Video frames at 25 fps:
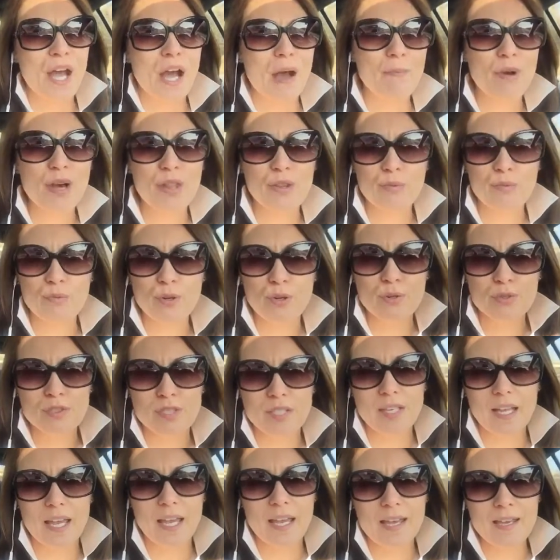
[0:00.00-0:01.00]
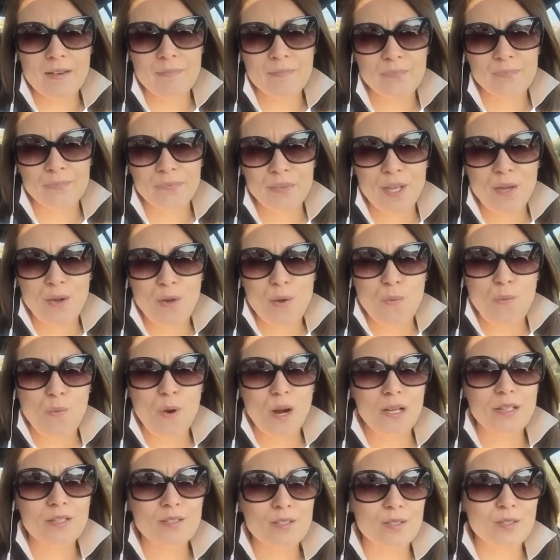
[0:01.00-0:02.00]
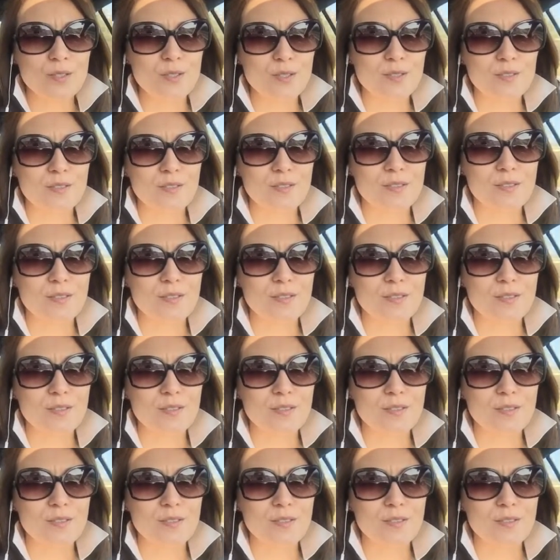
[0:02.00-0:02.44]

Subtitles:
I'm on the road today. Wanted to